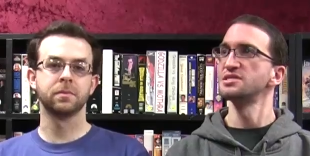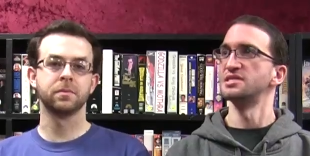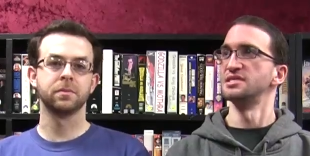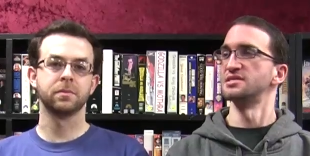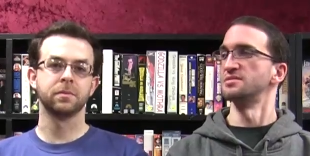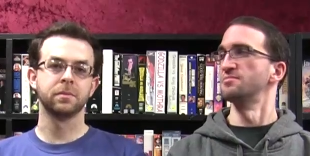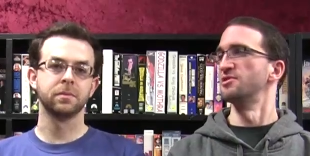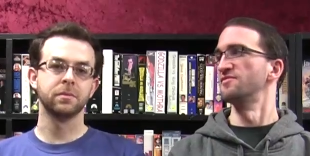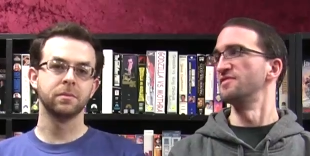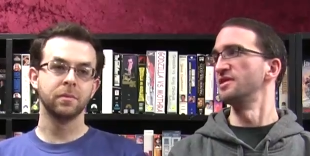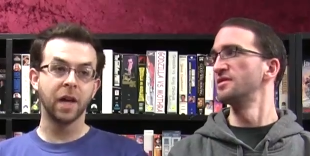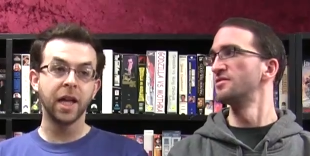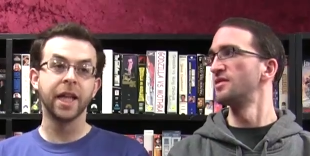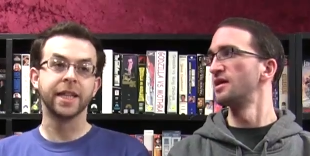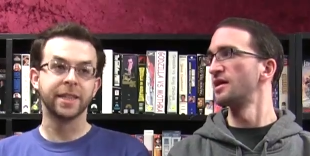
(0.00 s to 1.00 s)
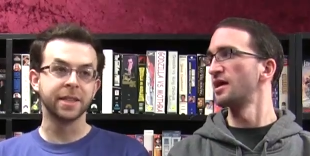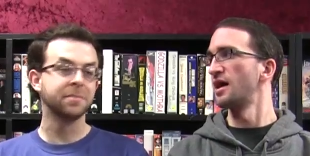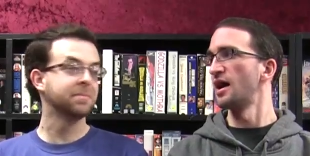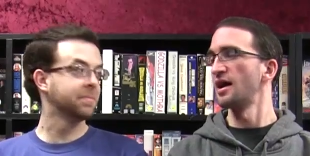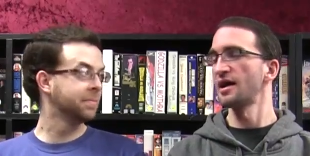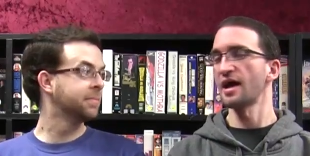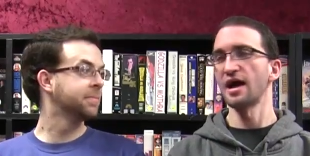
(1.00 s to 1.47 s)
Speaker 1: a decent movie. I liked
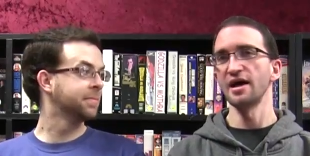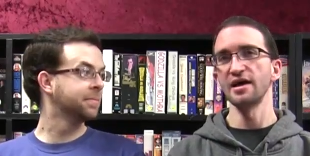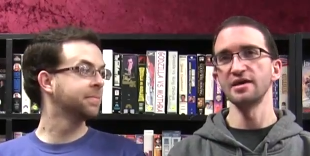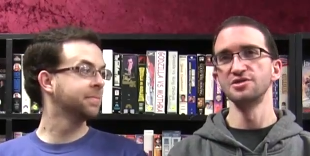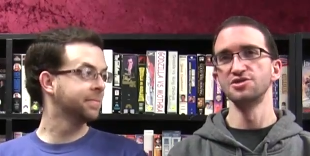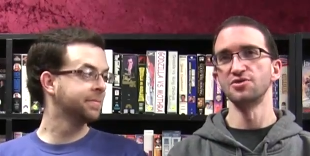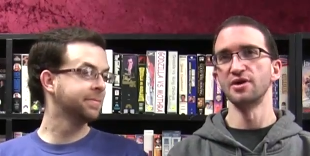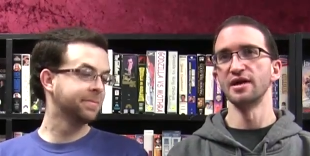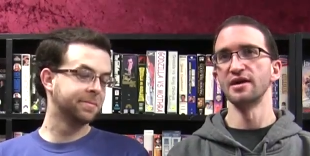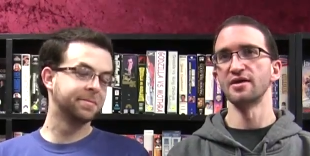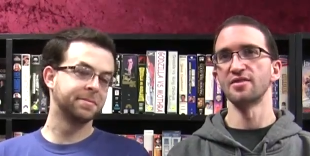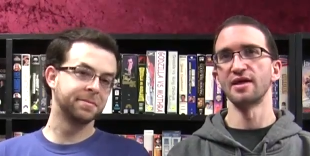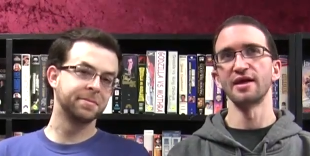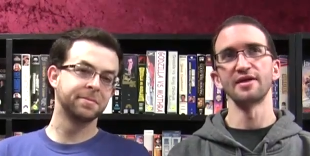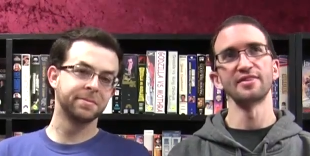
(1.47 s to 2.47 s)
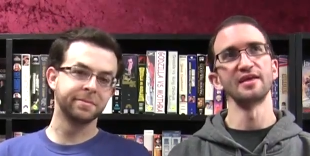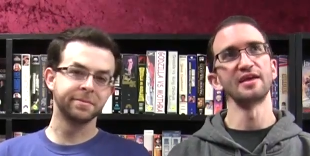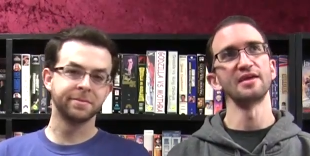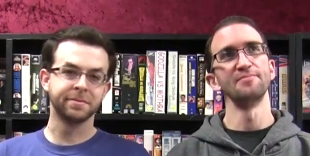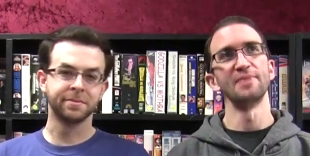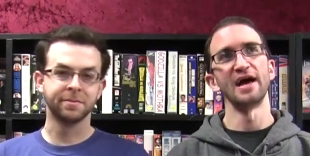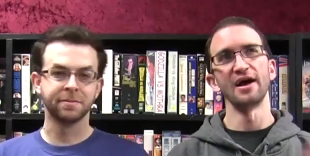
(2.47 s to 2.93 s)
like, it. Like I enjoyed it. Like
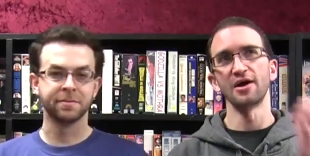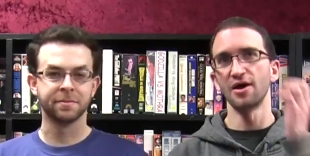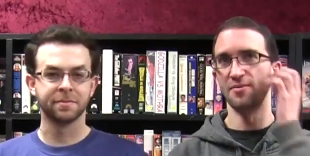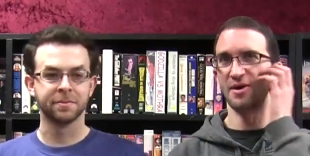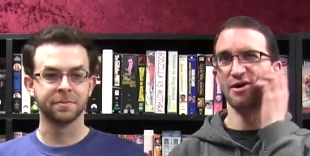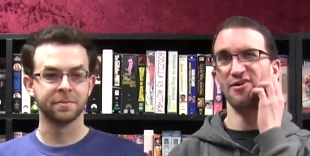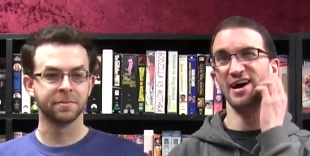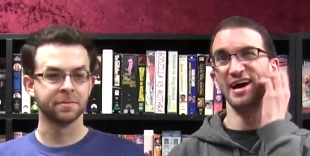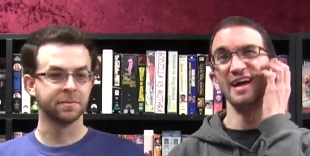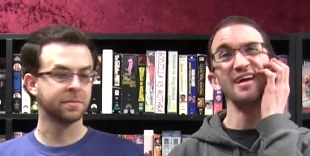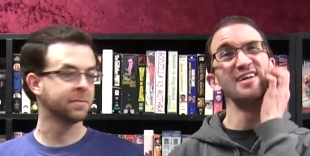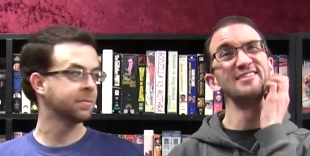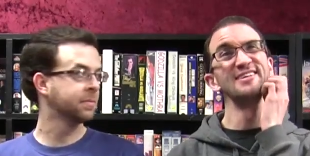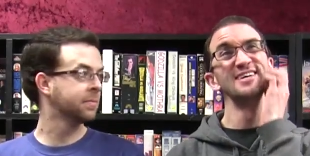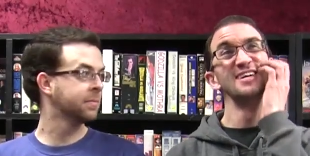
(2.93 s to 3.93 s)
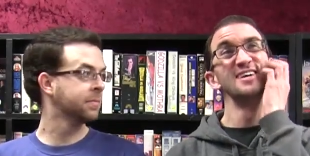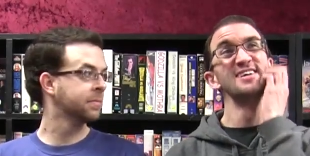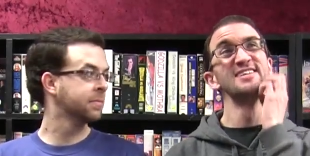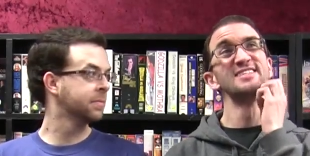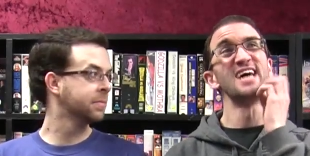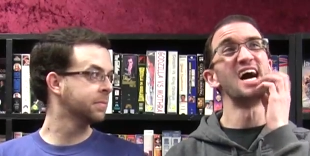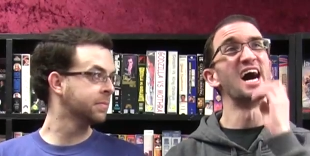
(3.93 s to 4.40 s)
thinking back on my like
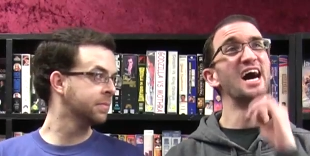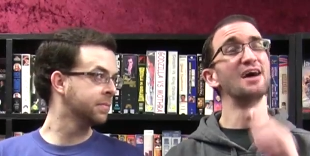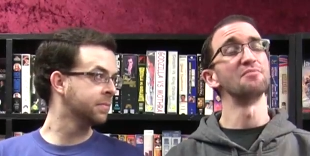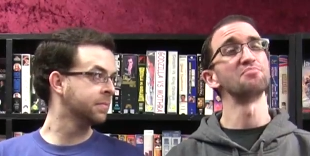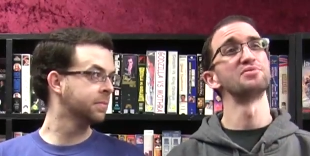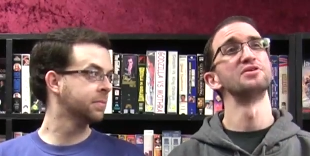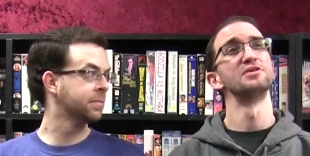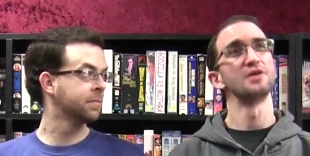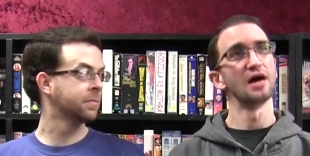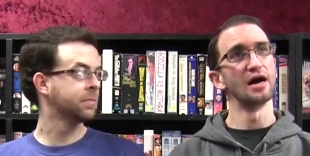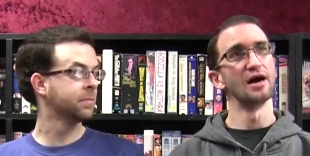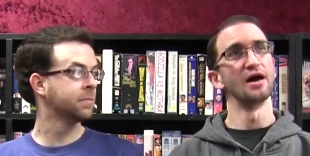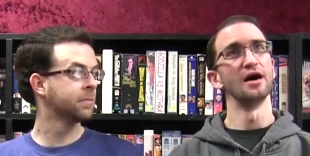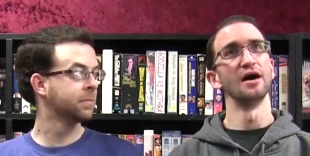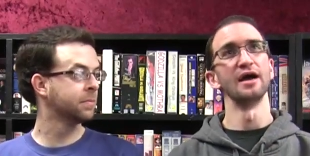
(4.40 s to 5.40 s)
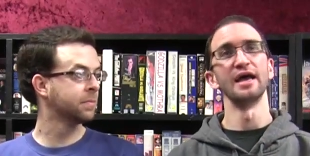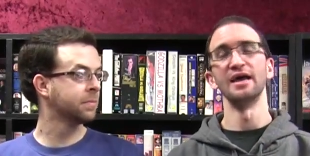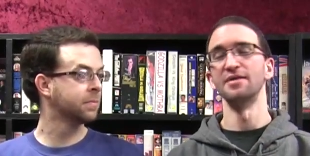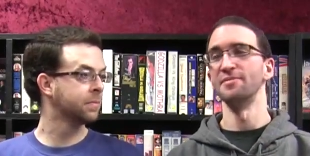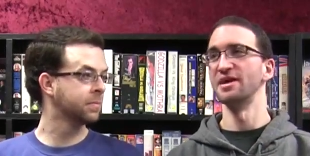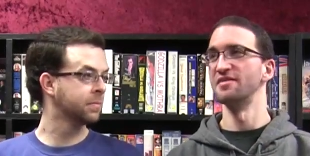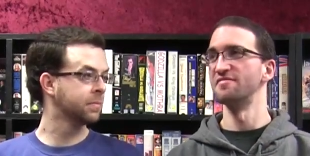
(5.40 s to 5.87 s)
top uh,
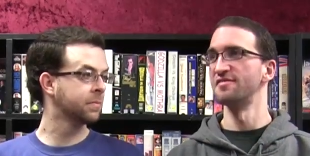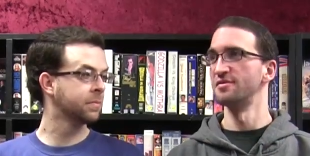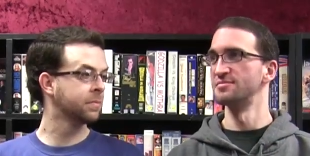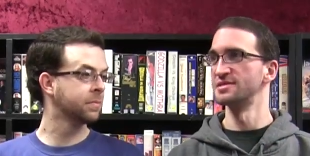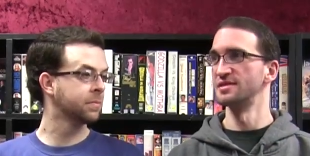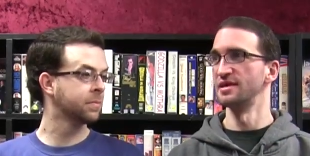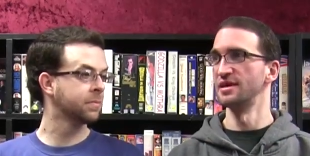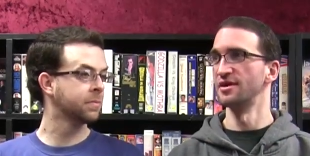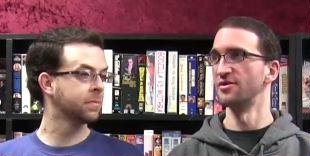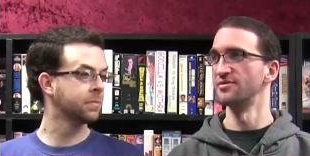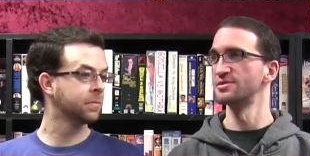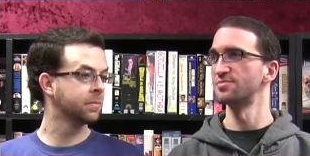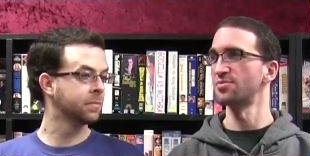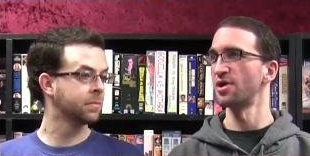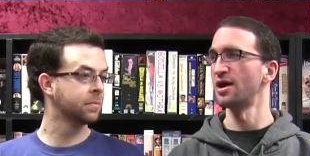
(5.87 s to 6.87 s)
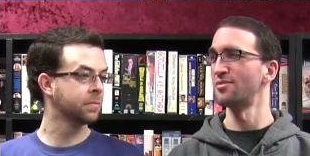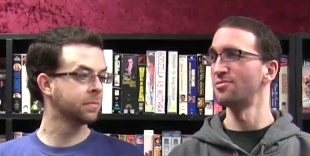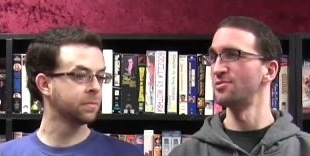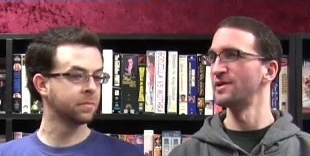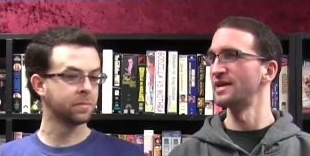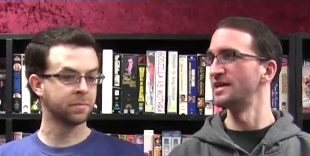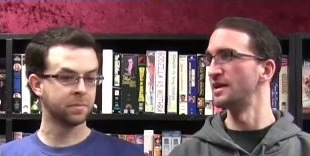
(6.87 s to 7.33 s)
animated films of the year is
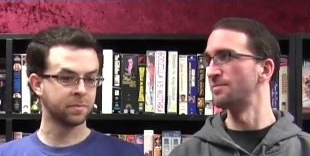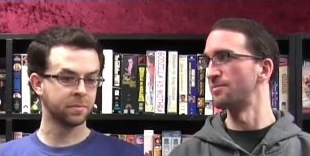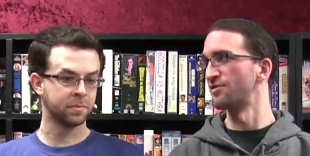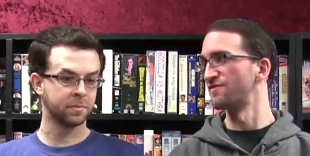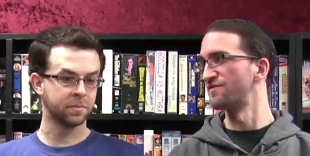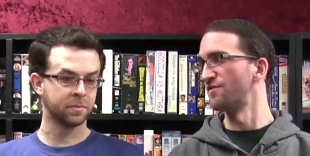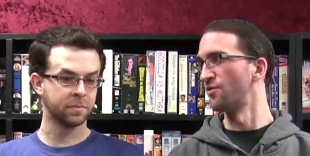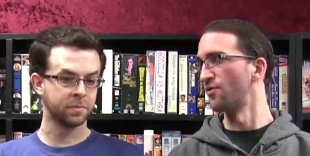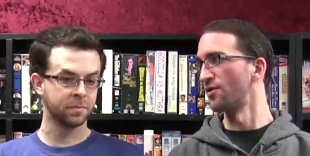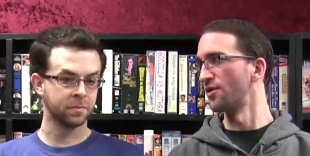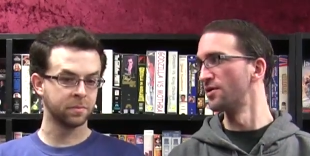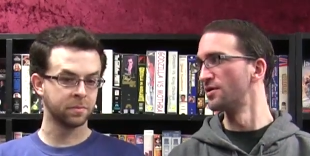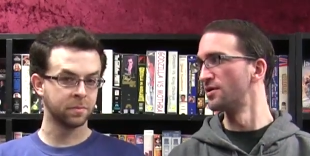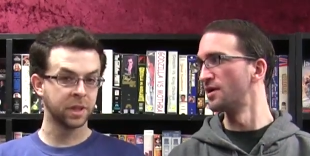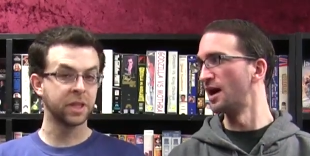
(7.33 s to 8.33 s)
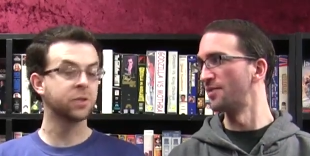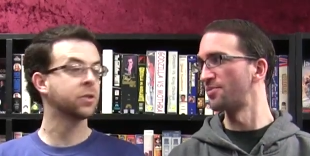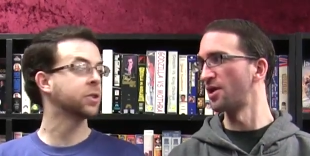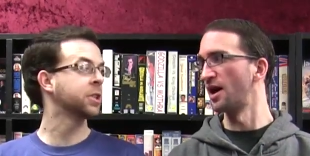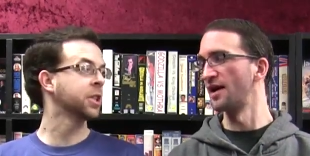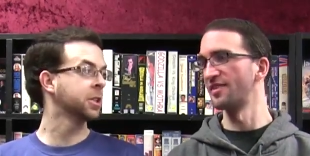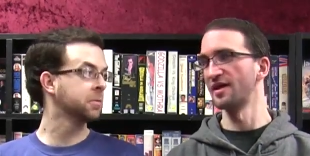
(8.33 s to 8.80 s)
probably number four. I,
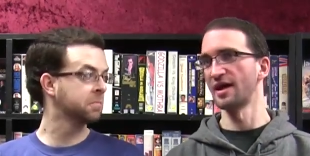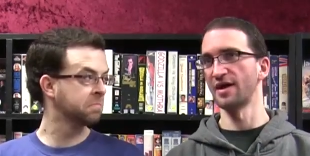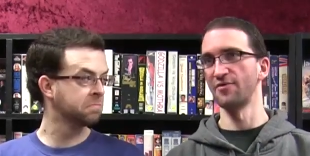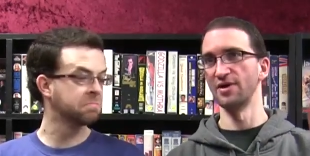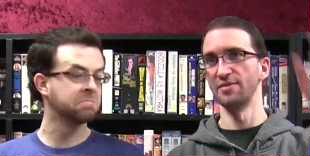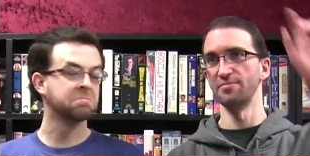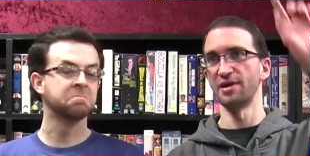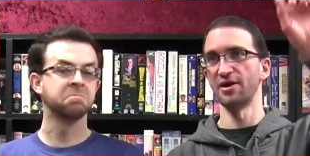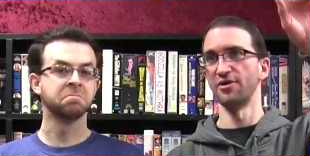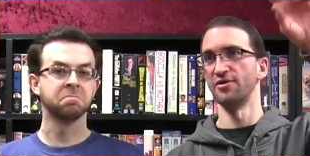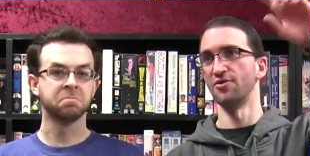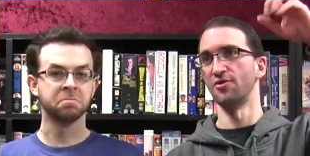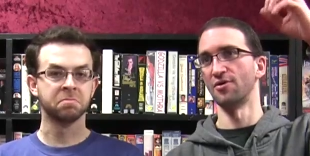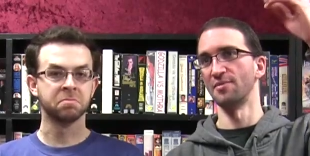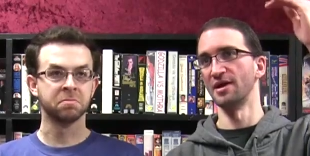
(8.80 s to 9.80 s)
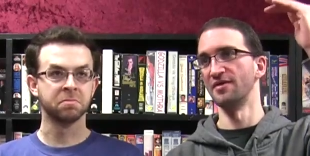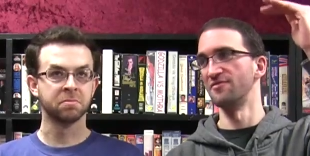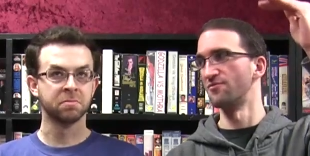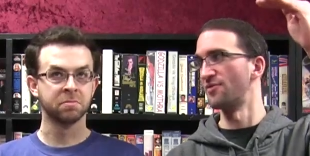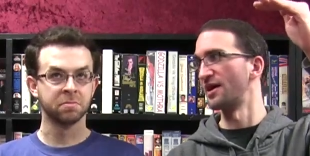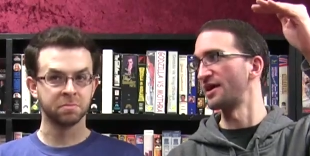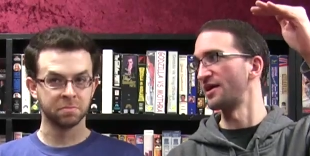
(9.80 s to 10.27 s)
I, think I went
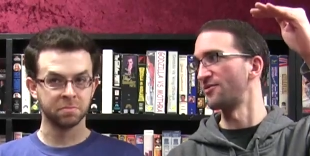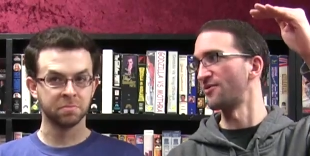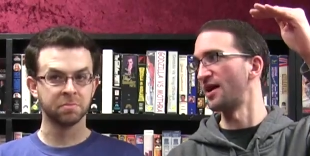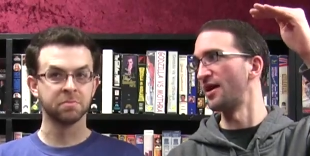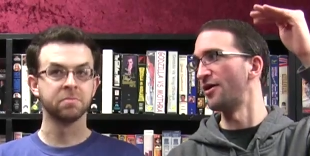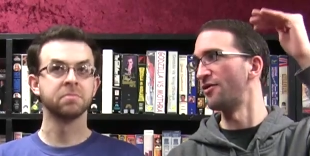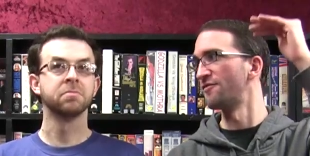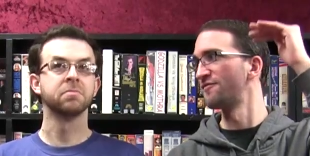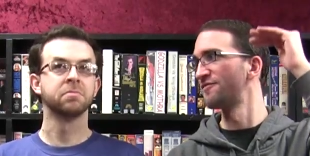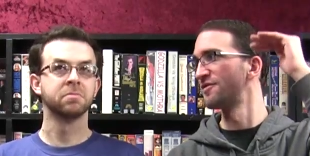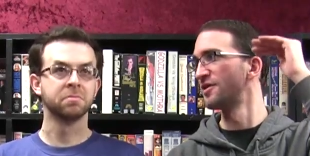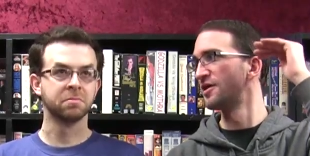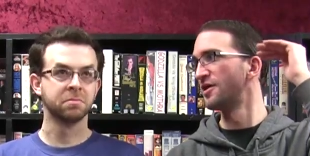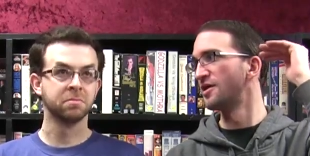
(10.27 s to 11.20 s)
Paranorman, Wreck It Ralph,